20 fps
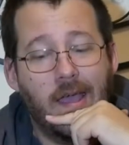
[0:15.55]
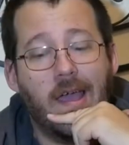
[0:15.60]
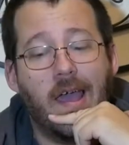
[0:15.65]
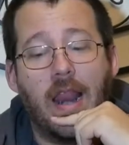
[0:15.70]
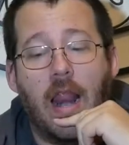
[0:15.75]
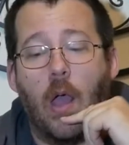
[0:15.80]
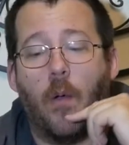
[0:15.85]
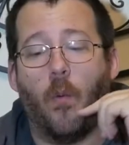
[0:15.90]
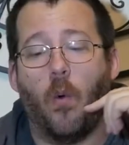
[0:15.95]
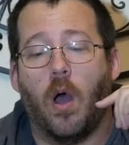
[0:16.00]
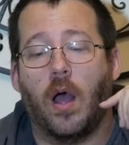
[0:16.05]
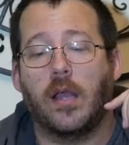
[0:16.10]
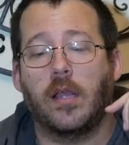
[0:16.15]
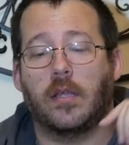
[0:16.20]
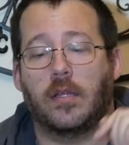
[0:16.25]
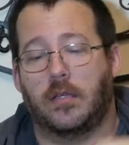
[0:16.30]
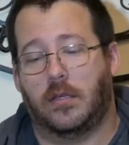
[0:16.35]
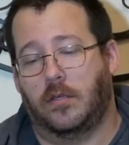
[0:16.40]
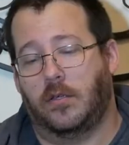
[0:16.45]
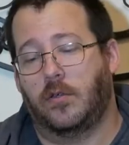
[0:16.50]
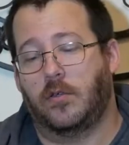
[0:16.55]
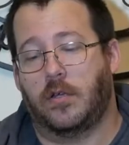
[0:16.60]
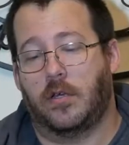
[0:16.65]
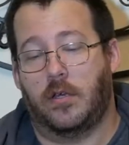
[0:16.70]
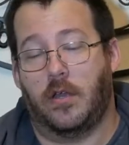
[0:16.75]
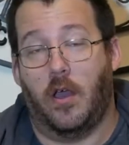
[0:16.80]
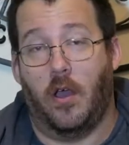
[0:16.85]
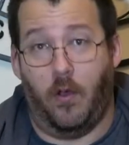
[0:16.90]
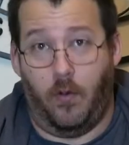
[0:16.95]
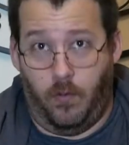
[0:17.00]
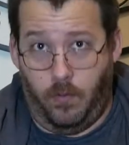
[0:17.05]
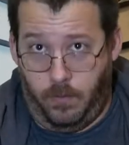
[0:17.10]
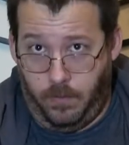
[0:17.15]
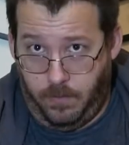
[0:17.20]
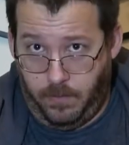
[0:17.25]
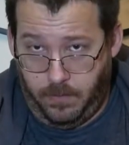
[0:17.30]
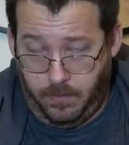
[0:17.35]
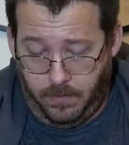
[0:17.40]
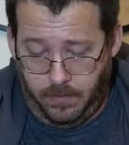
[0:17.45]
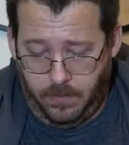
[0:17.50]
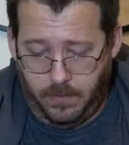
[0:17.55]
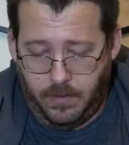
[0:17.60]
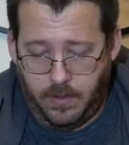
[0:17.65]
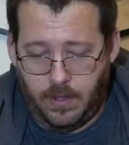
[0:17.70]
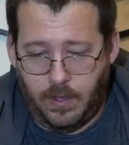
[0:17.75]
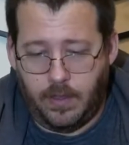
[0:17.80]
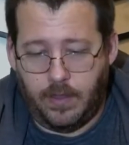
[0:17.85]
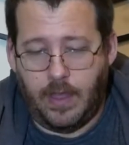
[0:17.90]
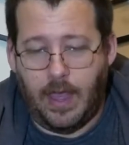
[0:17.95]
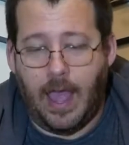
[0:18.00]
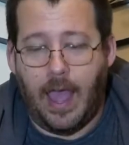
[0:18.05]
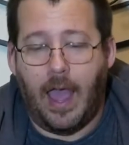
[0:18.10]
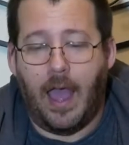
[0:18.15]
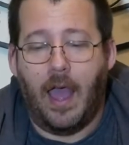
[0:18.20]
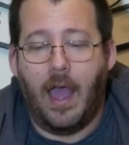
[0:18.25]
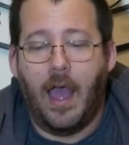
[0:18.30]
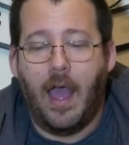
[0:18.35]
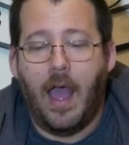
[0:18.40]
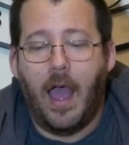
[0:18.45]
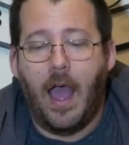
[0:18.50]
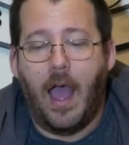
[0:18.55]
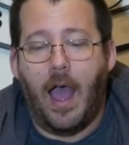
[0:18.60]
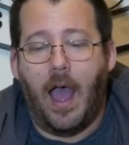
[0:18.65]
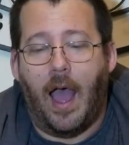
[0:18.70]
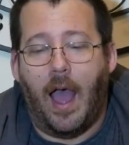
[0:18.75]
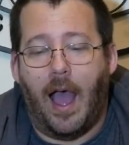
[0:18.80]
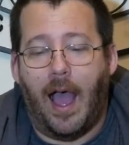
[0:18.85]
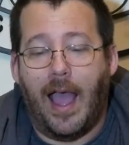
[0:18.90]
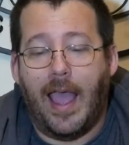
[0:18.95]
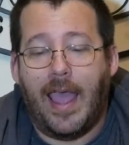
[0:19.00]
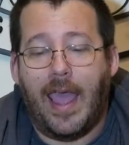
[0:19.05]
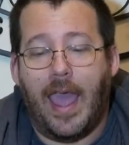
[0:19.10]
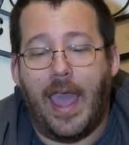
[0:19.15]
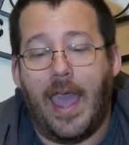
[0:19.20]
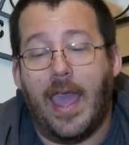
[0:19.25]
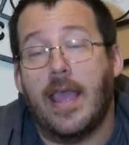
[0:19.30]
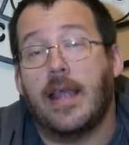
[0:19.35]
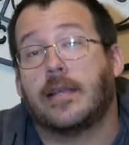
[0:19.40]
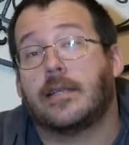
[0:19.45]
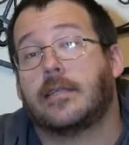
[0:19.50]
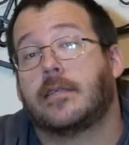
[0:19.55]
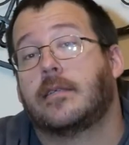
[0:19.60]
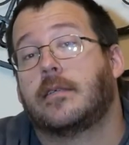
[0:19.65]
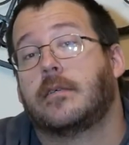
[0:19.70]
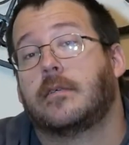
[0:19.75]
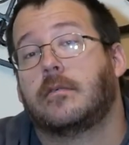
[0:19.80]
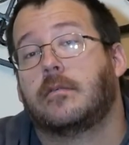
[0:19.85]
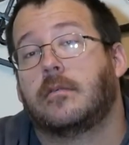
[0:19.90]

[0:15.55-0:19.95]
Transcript: And I want you to know that I hate